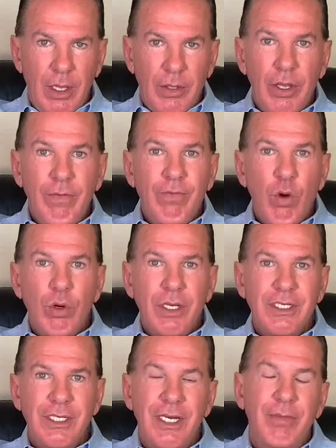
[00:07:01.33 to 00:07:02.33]
that
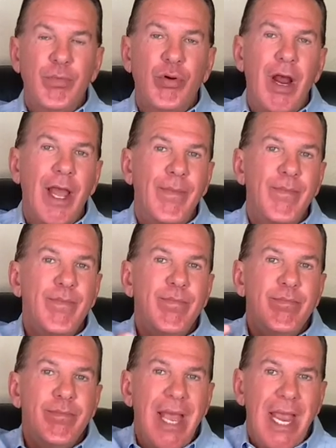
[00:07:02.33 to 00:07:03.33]
focuses
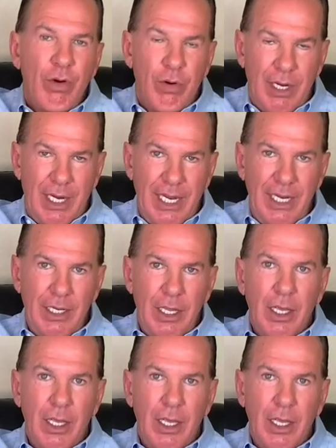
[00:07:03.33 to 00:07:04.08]
primarily